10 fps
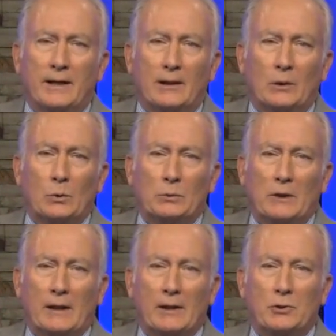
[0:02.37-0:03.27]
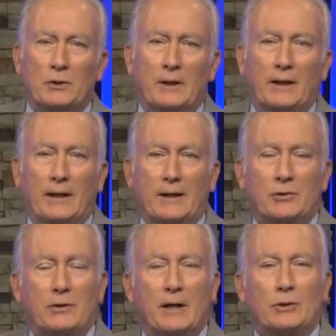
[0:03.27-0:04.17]
a local election in
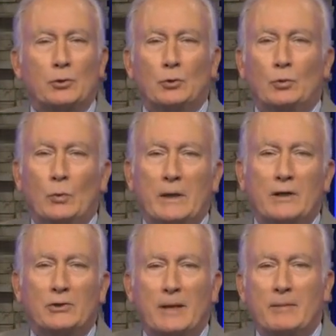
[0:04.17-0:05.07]
less than 2 weeks.